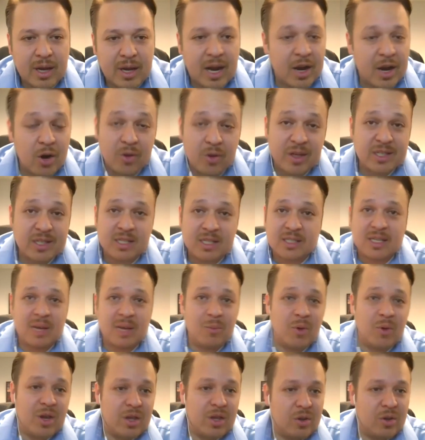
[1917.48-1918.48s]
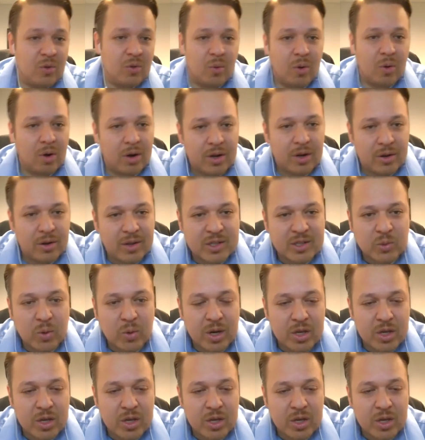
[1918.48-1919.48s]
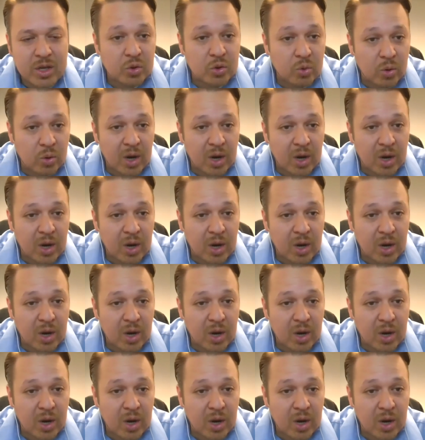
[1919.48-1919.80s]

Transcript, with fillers: I know that's the same way you are, you know, that's why you do